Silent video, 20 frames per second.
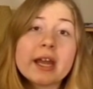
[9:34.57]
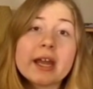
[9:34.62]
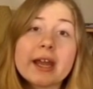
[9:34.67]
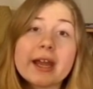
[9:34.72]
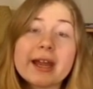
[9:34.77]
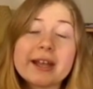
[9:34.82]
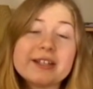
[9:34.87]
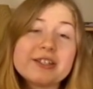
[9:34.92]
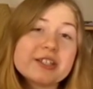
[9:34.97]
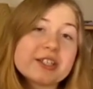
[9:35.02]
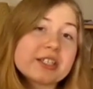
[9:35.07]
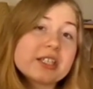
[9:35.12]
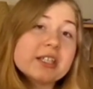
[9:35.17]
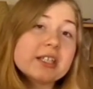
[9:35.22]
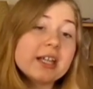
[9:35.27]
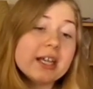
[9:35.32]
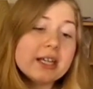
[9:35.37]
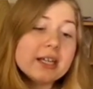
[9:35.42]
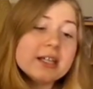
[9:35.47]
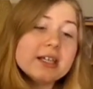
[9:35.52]
And just
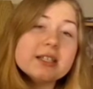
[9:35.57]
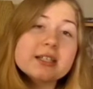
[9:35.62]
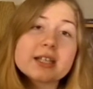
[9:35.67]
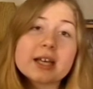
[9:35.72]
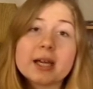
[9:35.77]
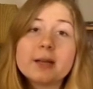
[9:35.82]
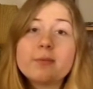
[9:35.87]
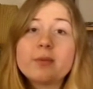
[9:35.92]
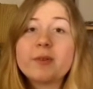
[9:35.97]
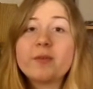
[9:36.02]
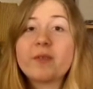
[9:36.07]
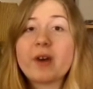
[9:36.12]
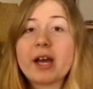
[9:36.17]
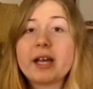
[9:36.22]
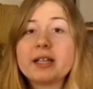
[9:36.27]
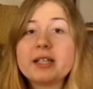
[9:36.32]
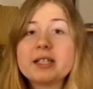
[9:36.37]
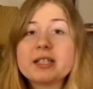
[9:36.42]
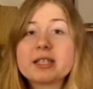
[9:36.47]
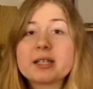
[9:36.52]
in case, I
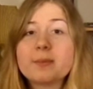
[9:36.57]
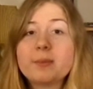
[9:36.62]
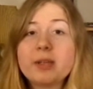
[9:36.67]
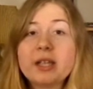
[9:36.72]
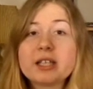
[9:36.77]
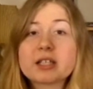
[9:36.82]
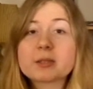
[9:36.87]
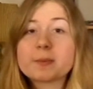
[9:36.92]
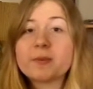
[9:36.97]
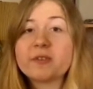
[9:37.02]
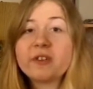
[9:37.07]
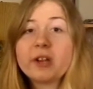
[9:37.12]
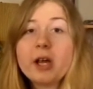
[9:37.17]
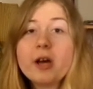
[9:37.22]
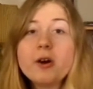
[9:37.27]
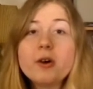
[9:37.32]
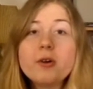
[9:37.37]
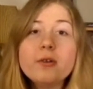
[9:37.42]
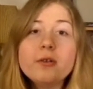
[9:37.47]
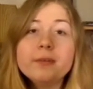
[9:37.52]
provided some links
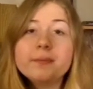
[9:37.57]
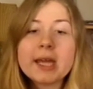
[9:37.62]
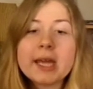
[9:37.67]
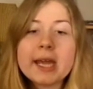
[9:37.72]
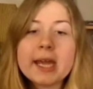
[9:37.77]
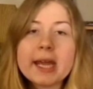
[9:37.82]
below.